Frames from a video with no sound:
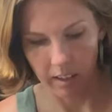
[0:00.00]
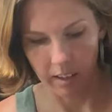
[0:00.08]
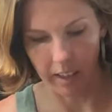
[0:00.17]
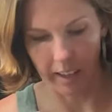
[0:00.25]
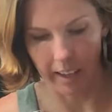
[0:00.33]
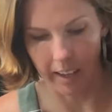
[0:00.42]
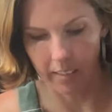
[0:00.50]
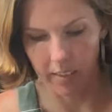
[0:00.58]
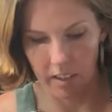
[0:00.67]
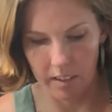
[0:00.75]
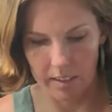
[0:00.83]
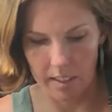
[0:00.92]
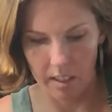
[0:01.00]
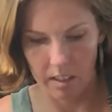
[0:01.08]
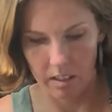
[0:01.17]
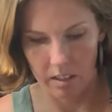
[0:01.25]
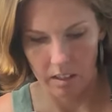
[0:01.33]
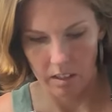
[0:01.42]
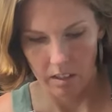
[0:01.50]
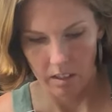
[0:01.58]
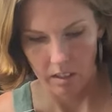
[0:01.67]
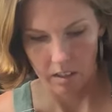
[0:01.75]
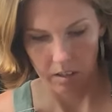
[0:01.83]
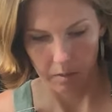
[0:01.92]
I haven't
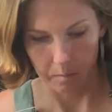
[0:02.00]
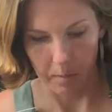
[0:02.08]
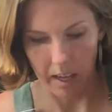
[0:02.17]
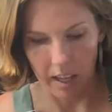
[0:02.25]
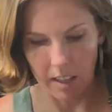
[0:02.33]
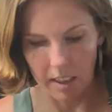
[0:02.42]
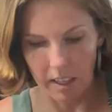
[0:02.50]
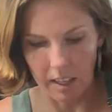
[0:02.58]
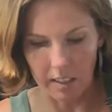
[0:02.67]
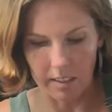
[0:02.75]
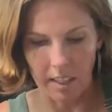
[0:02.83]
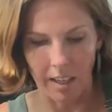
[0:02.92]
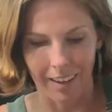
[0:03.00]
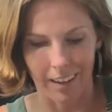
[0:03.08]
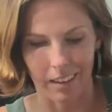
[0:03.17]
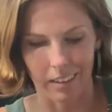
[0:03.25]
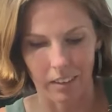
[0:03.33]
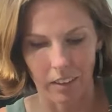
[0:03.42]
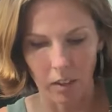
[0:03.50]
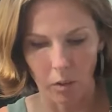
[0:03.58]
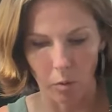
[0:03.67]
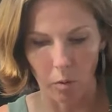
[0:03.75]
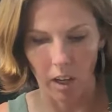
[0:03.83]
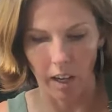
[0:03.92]
made these in a
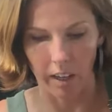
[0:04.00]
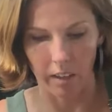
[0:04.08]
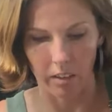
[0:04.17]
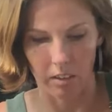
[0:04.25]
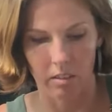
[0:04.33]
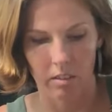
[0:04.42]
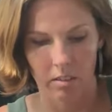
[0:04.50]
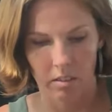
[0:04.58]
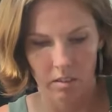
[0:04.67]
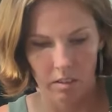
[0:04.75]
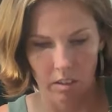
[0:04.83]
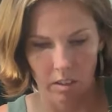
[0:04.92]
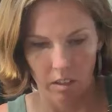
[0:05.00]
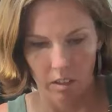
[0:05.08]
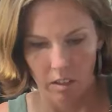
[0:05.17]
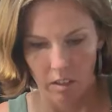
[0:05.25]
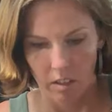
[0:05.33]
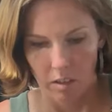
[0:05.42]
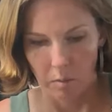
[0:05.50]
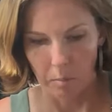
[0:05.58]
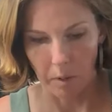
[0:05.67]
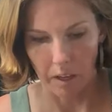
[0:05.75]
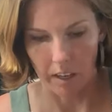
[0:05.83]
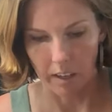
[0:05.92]
little while,
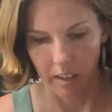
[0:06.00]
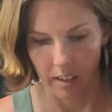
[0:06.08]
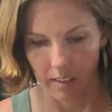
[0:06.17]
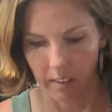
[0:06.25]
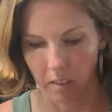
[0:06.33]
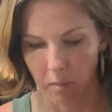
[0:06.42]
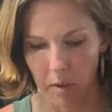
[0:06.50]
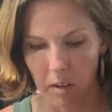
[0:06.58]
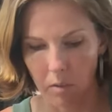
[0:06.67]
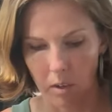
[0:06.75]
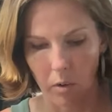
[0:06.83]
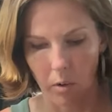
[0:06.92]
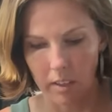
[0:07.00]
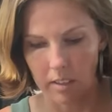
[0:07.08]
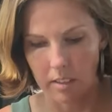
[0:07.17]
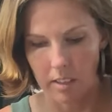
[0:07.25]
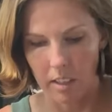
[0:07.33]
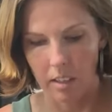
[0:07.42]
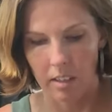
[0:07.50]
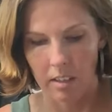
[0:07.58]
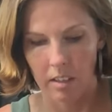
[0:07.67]
but they've been requested.